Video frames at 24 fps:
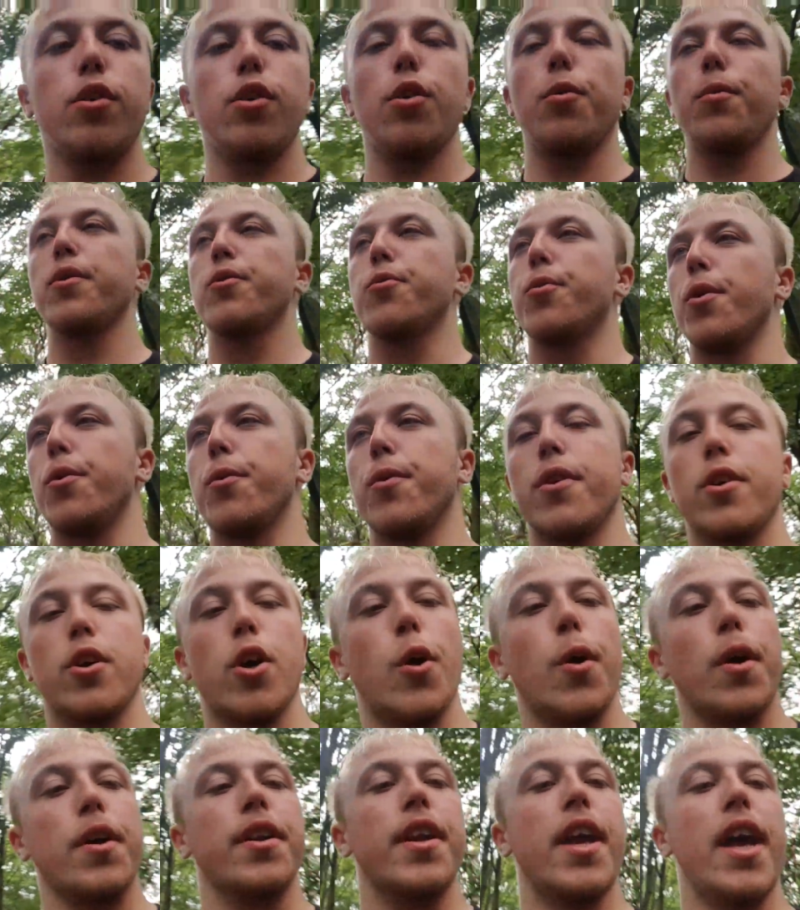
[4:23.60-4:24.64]
know which one we'll
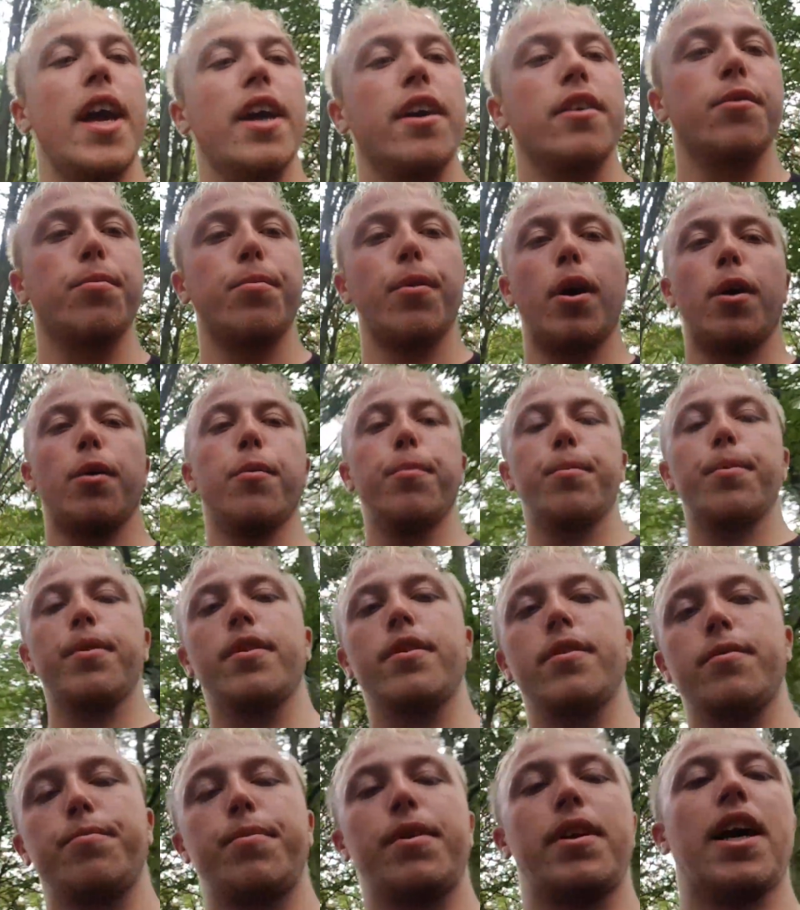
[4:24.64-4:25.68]
go on next, but
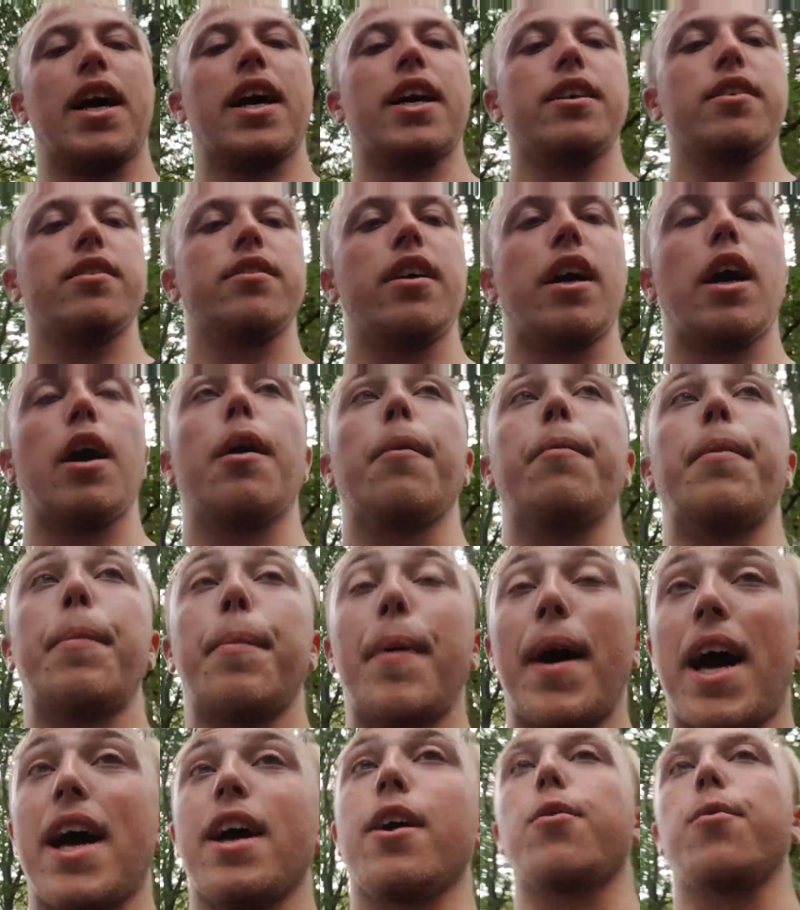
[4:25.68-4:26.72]
I'll be
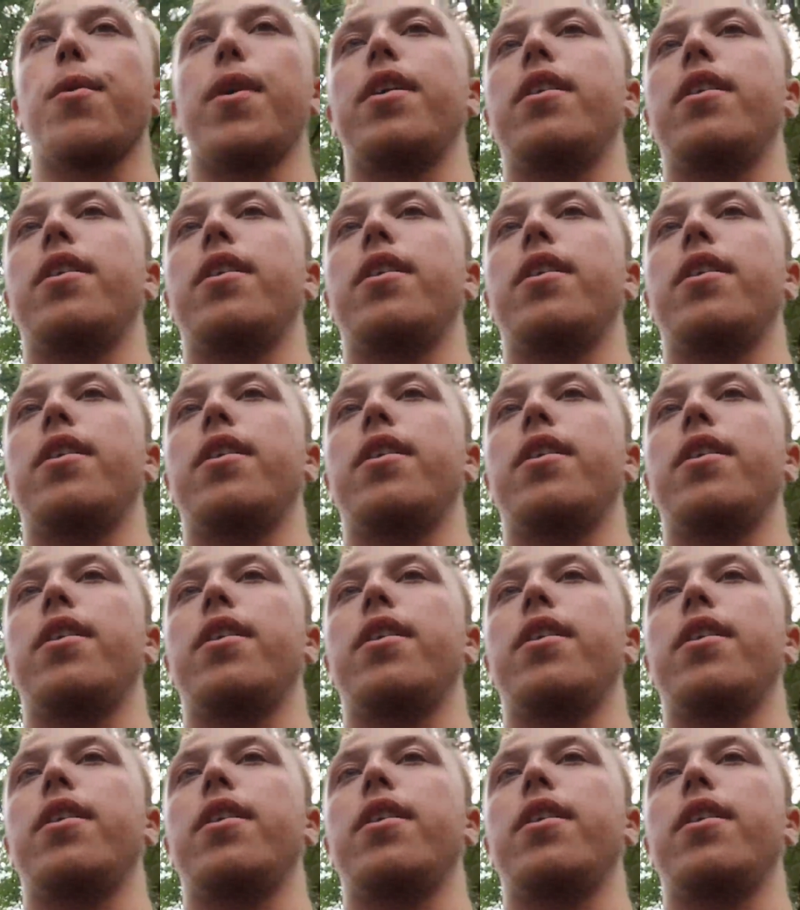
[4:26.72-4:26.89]
back